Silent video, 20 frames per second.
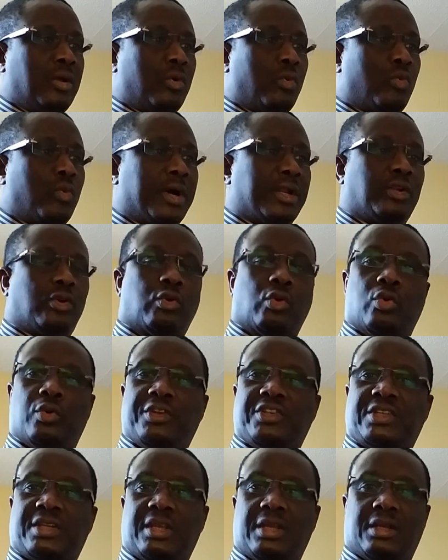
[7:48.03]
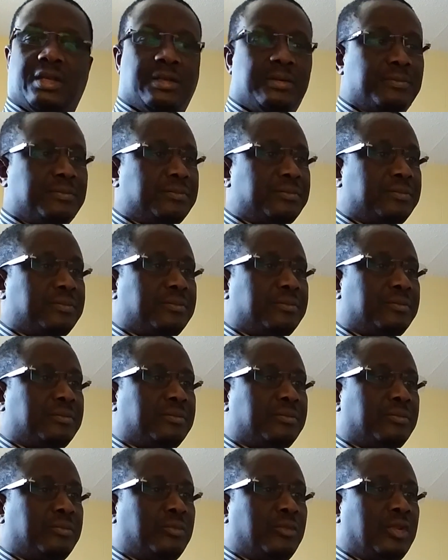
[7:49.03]
One clue is here.
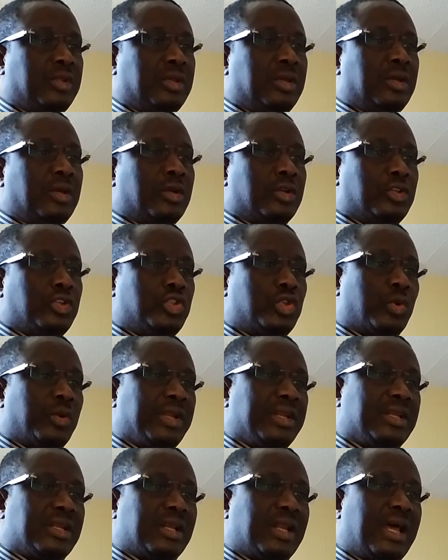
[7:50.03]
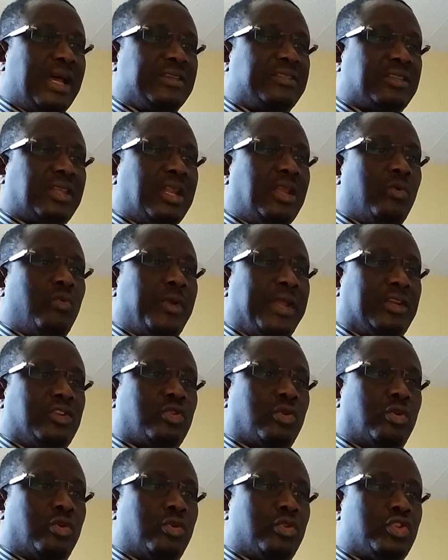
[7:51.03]
During the last 3
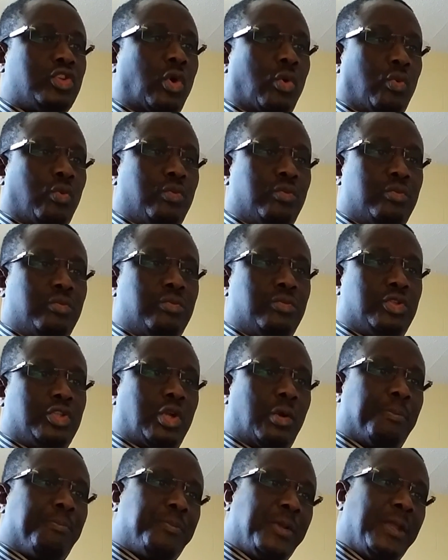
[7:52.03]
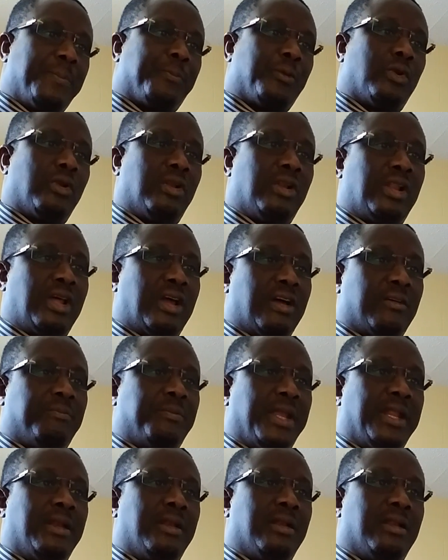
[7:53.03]
weeks or so, some people have
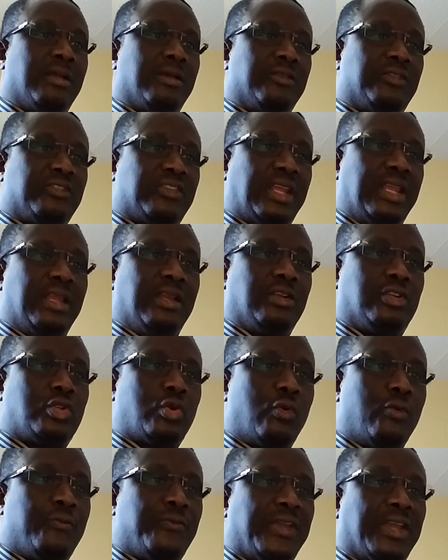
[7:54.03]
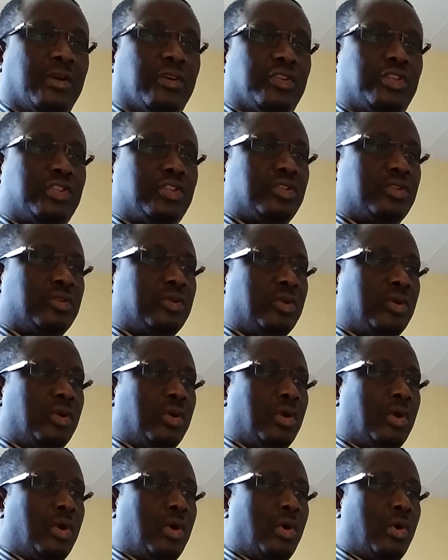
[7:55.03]
been seeing two figures
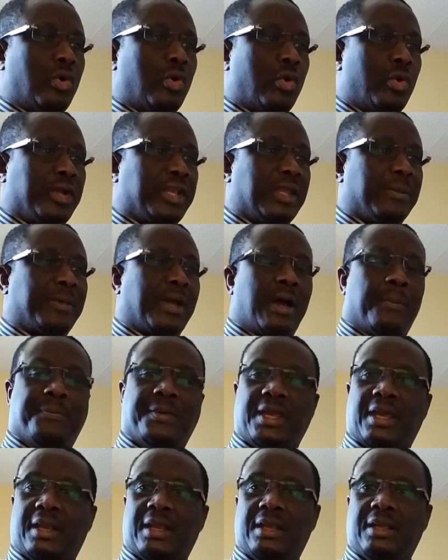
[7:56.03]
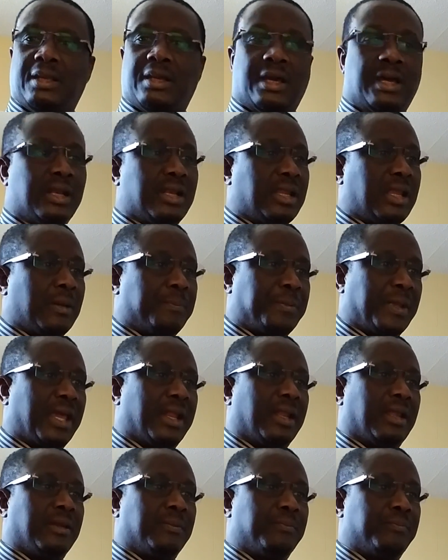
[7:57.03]
who keep appearing and
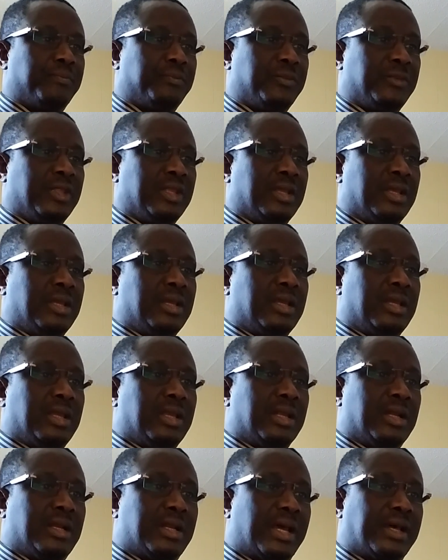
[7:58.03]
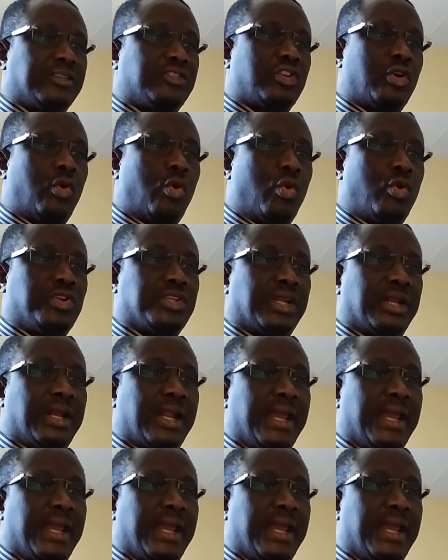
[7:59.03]
reappearing in dance halls and